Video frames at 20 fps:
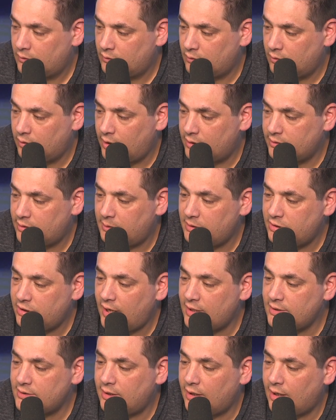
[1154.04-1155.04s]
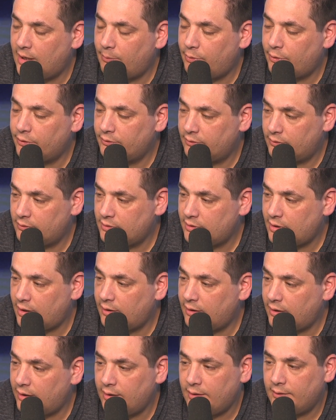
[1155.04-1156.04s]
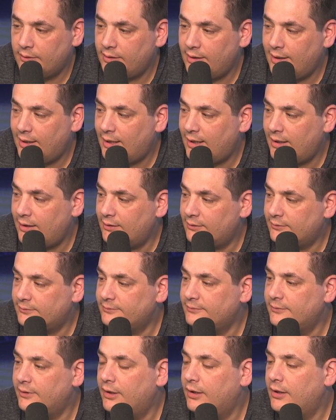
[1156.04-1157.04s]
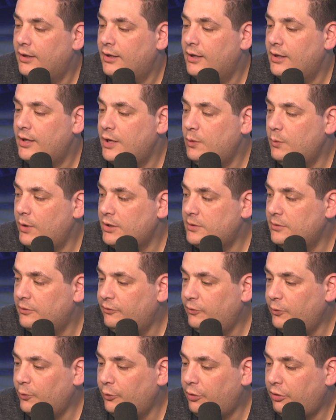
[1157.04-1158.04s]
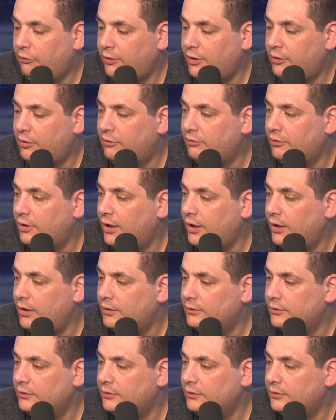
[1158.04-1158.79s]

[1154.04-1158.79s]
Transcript: All right, so he changed it up on Sunday. Yay. He went to a 4-3-3.